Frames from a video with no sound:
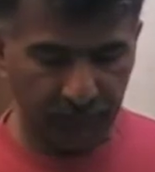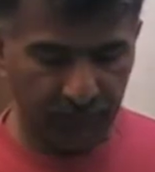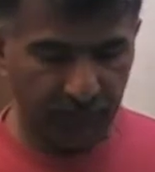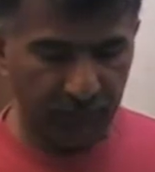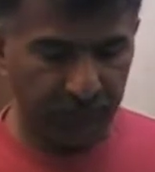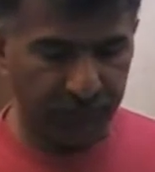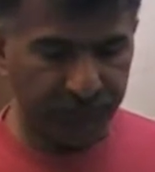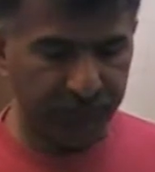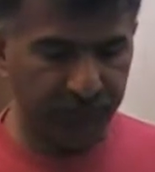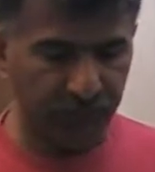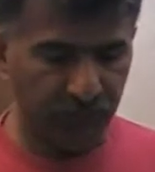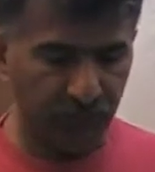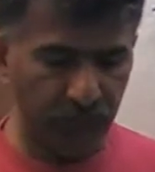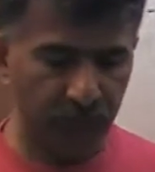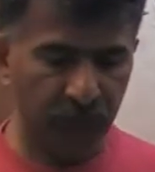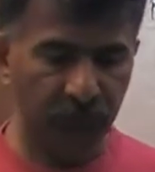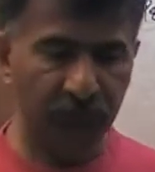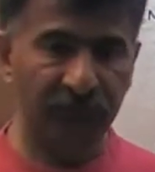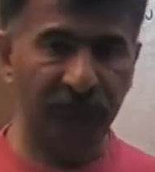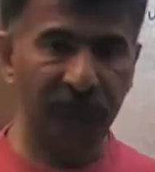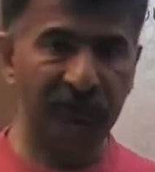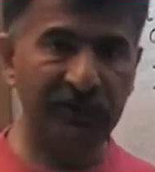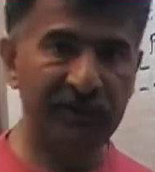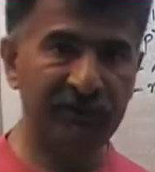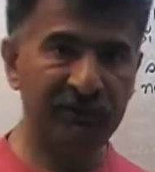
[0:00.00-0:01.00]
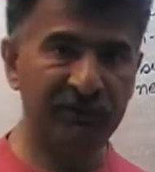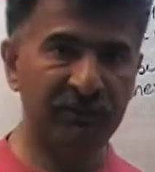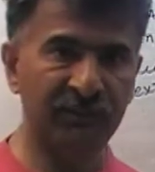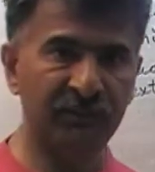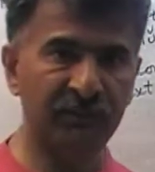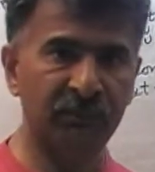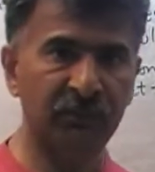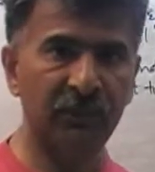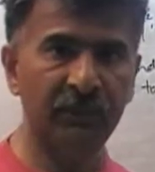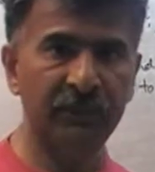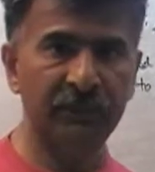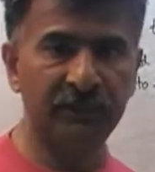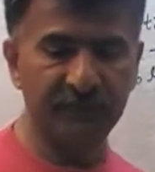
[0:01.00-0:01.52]
Are you almost finishing the
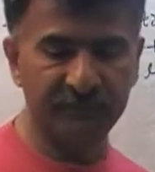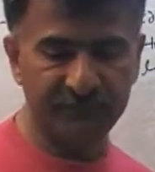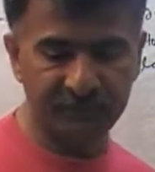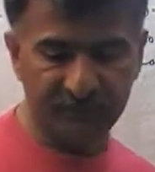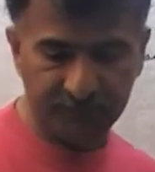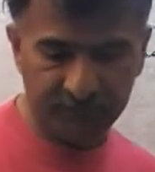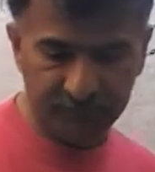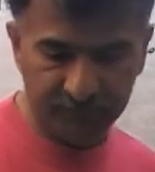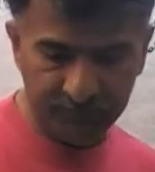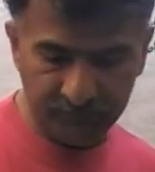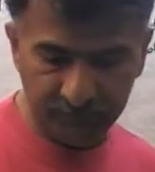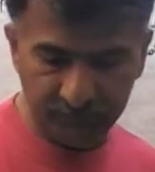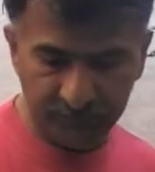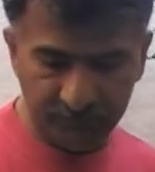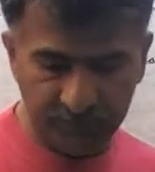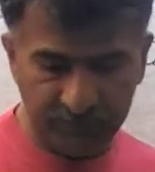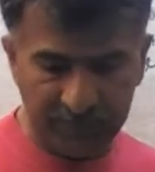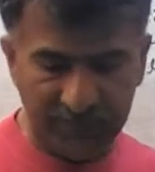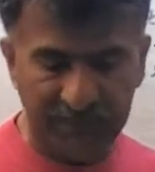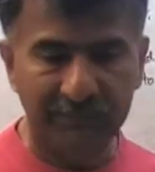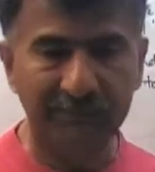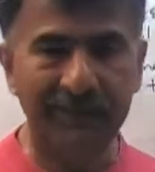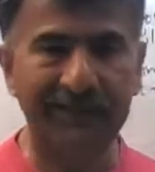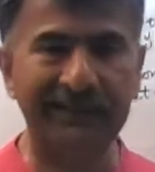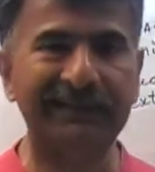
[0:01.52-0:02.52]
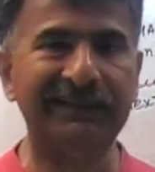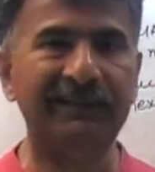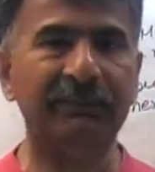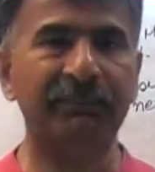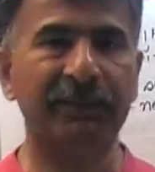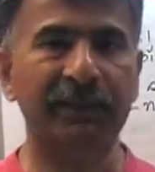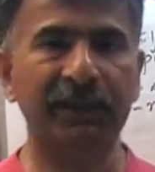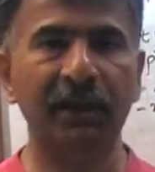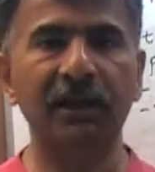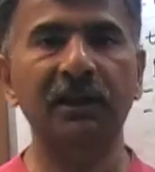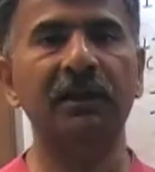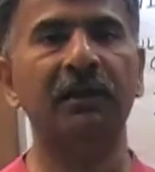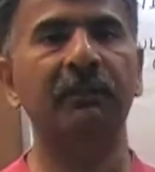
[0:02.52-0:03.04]
book? Yes, I am. I am at the
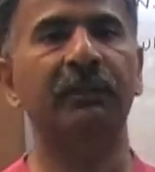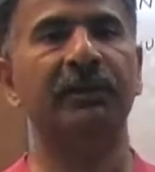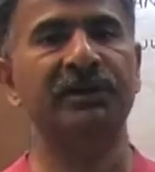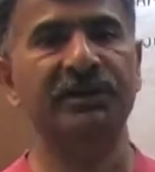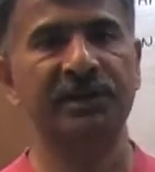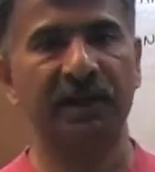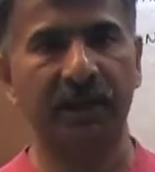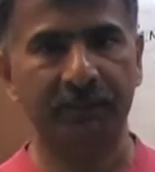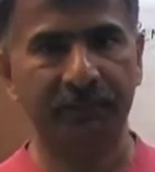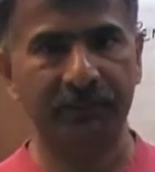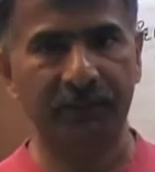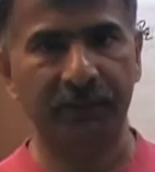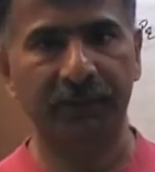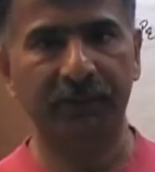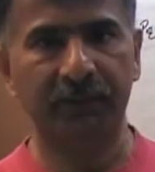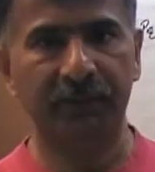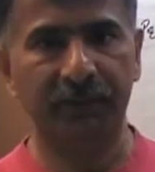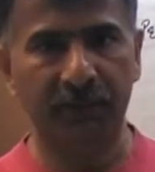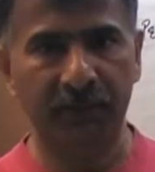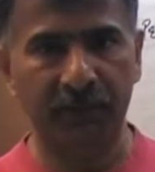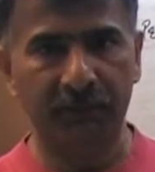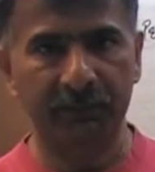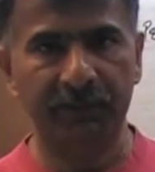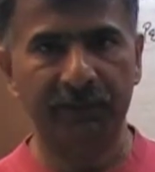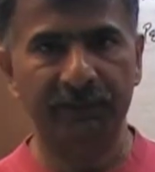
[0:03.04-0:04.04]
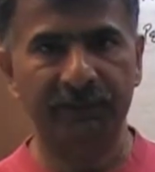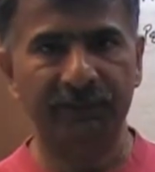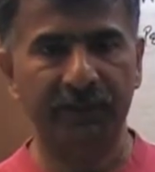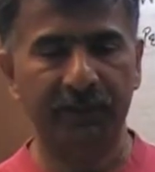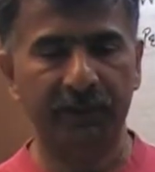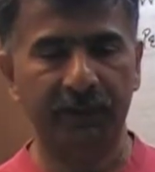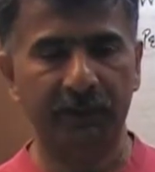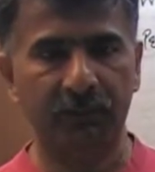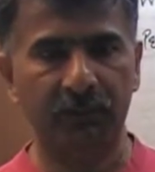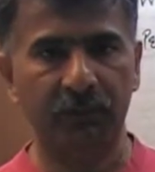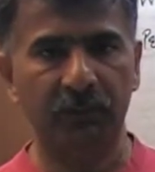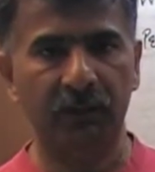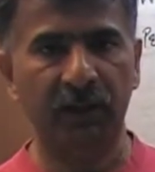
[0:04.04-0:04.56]
penultimate chapter. I am at the
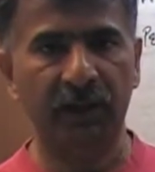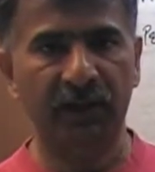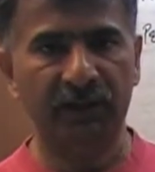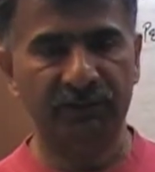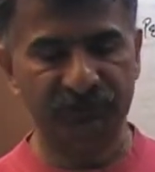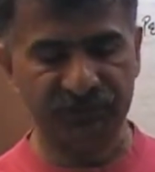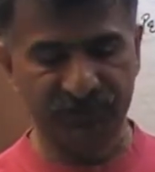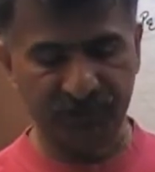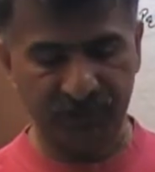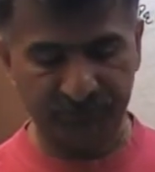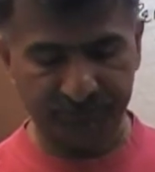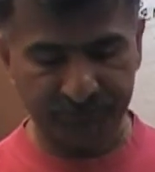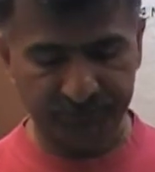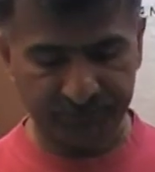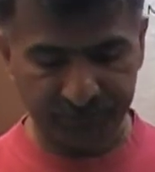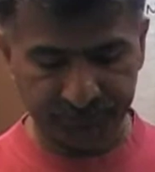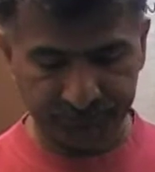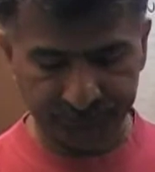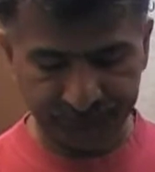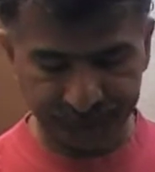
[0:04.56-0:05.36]
second to the last chapter,